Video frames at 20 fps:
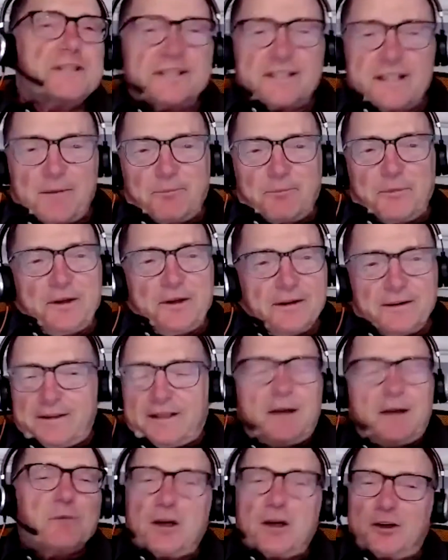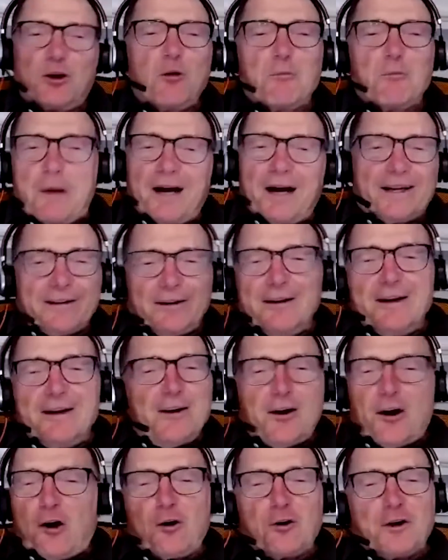is up there and I'm going to go buy
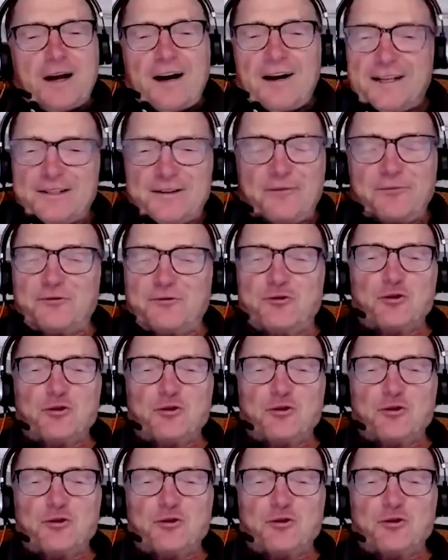all kinds of